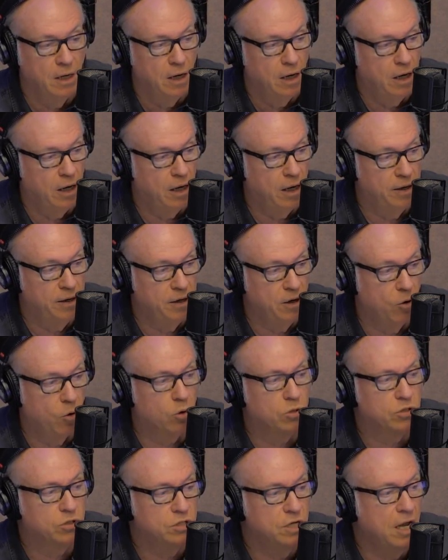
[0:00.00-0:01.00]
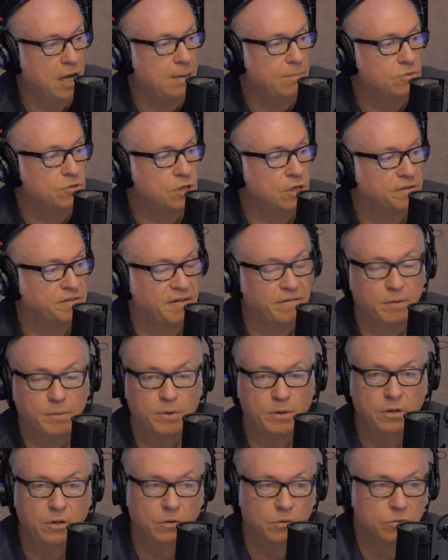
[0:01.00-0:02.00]
horse names that have never
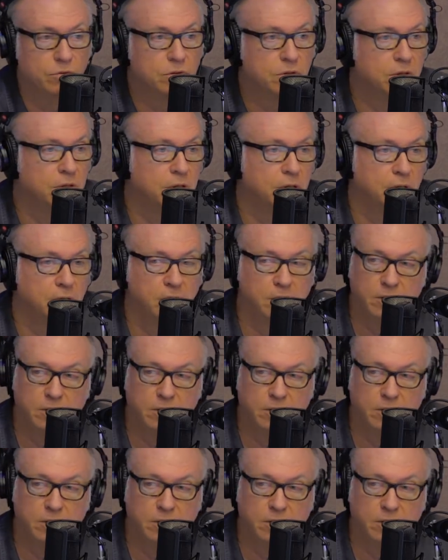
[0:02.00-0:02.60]
been used. Sure,